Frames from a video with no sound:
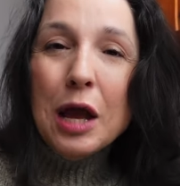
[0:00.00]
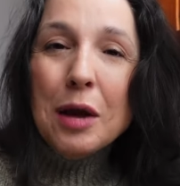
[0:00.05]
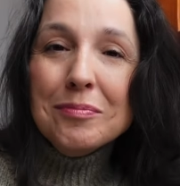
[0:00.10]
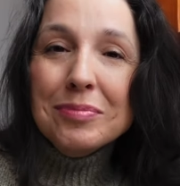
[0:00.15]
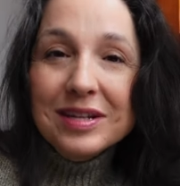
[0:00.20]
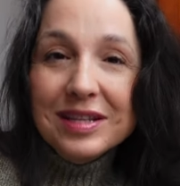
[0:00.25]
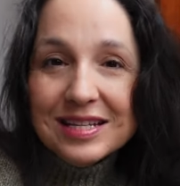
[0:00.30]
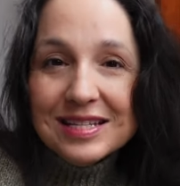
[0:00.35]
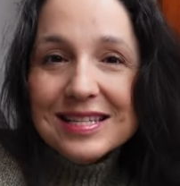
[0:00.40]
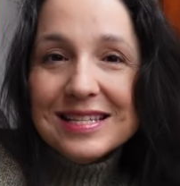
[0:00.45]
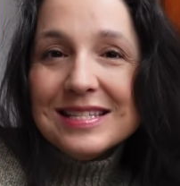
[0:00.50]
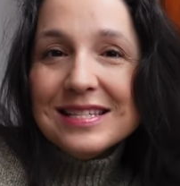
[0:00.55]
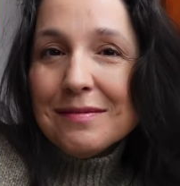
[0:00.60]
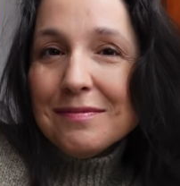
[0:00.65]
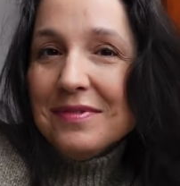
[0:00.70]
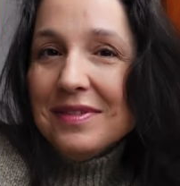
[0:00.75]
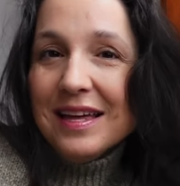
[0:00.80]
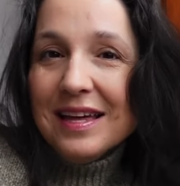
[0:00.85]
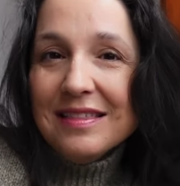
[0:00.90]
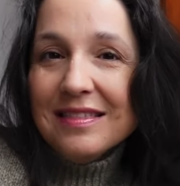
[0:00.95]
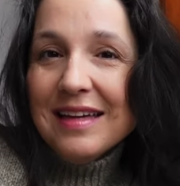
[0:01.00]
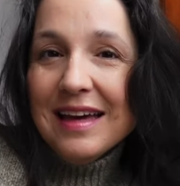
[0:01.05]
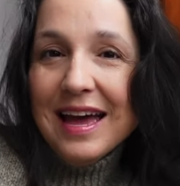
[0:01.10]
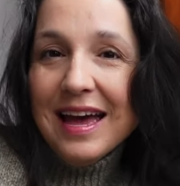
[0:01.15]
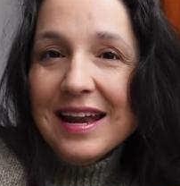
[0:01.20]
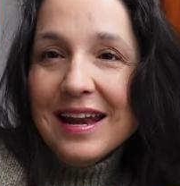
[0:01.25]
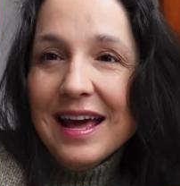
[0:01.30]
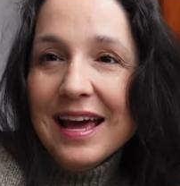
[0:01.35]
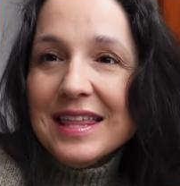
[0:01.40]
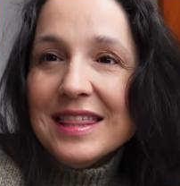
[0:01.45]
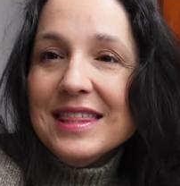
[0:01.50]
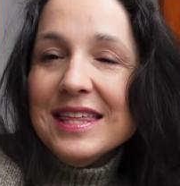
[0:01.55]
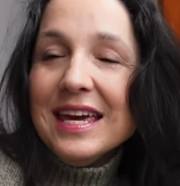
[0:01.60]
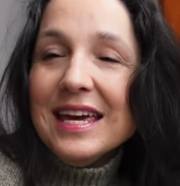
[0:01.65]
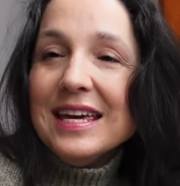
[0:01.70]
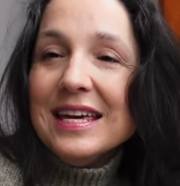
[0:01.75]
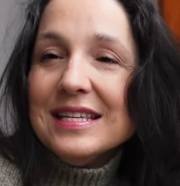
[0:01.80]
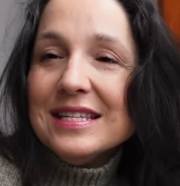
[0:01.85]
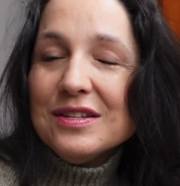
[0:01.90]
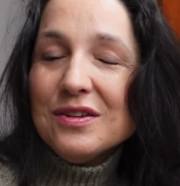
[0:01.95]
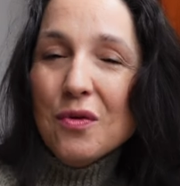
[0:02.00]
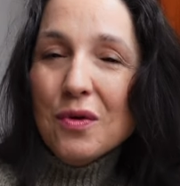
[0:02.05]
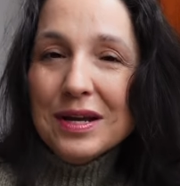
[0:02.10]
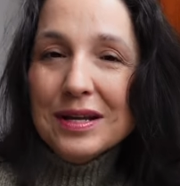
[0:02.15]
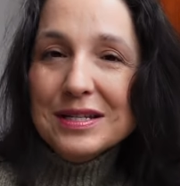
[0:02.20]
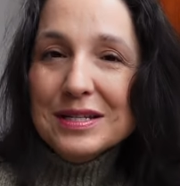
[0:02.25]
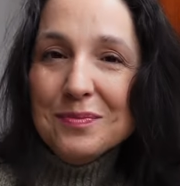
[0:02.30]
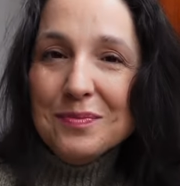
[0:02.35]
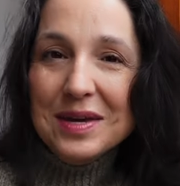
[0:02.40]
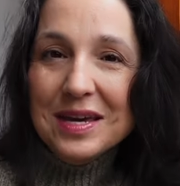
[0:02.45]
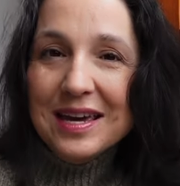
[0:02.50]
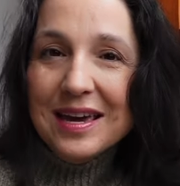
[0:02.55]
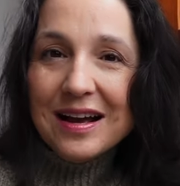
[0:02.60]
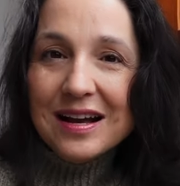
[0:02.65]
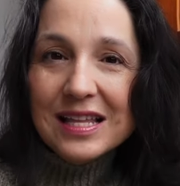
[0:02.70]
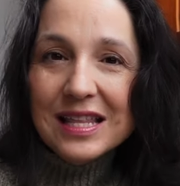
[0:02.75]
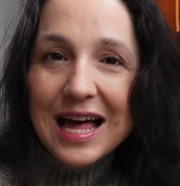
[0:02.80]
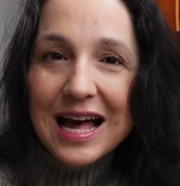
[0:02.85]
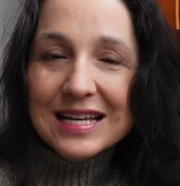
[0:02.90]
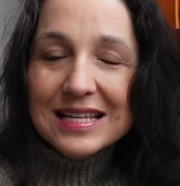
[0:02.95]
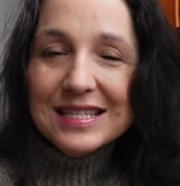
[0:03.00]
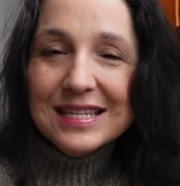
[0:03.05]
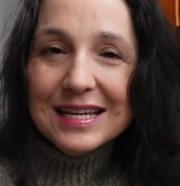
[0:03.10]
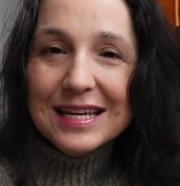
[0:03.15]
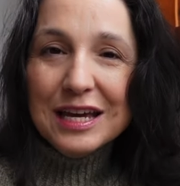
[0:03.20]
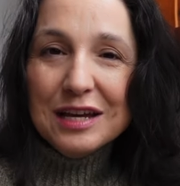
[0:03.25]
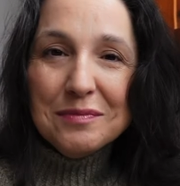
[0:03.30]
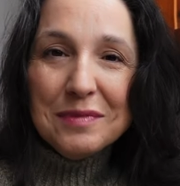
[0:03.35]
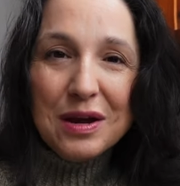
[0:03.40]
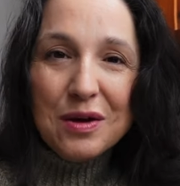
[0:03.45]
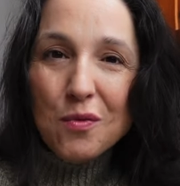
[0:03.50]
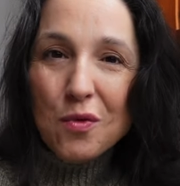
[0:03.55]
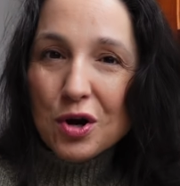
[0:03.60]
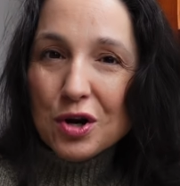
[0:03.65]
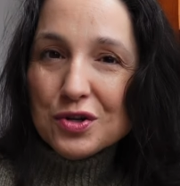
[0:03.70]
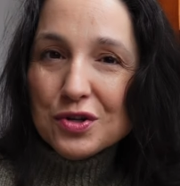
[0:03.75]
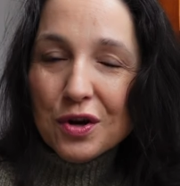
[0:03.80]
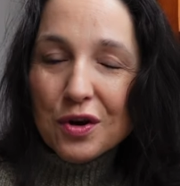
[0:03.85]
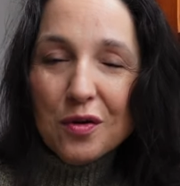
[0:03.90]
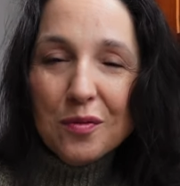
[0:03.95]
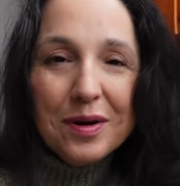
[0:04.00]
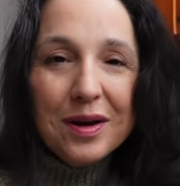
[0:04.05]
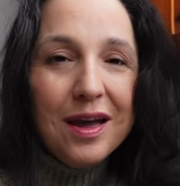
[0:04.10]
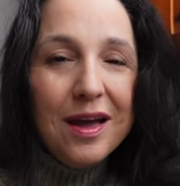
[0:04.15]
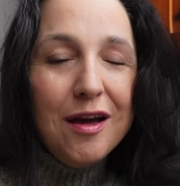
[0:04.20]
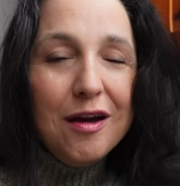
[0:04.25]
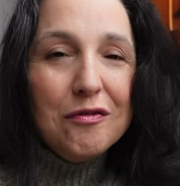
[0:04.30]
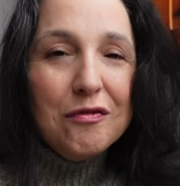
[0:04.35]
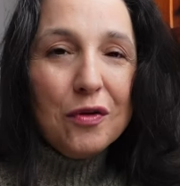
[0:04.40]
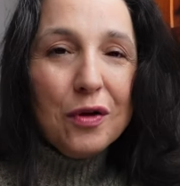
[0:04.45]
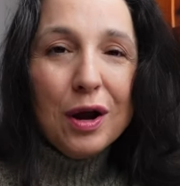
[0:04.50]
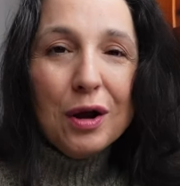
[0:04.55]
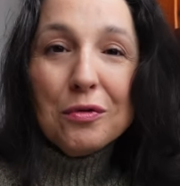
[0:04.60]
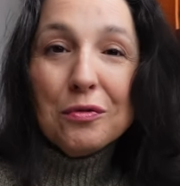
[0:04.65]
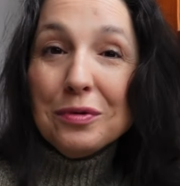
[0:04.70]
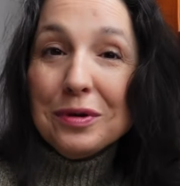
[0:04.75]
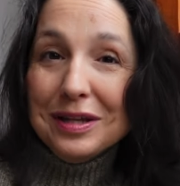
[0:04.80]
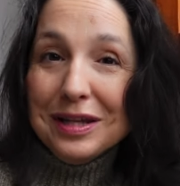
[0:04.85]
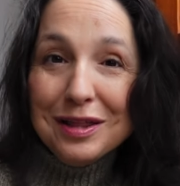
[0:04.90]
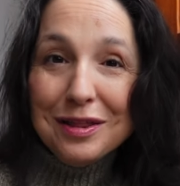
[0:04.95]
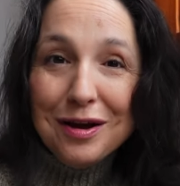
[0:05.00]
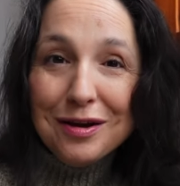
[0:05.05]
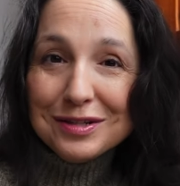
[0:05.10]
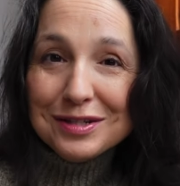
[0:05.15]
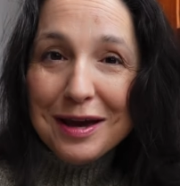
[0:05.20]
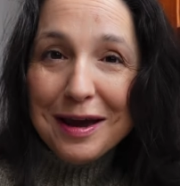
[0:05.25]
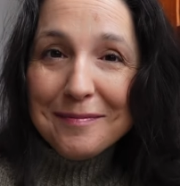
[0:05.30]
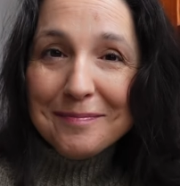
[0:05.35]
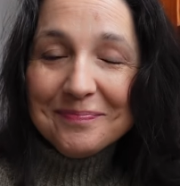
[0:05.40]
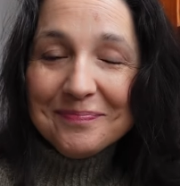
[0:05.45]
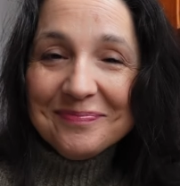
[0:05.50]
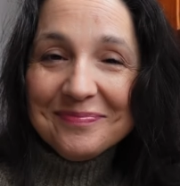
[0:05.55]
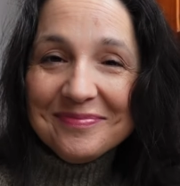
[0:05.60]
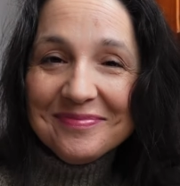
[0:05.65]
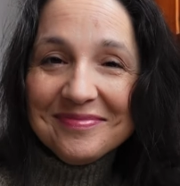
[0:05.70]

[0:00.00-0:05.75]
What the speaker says: but this is something that I think is going to be a classic in my wardrobe for a really long time.